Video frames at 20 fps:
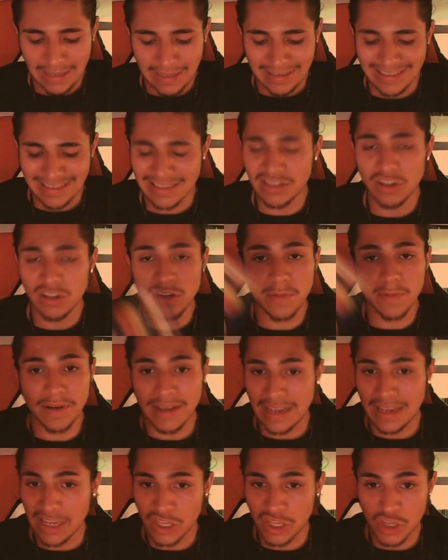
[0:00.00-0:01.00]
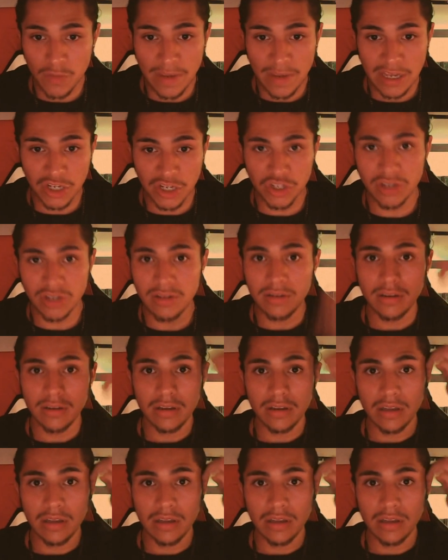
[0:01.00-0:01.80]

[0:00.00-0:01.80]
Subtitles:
This is all about incubation.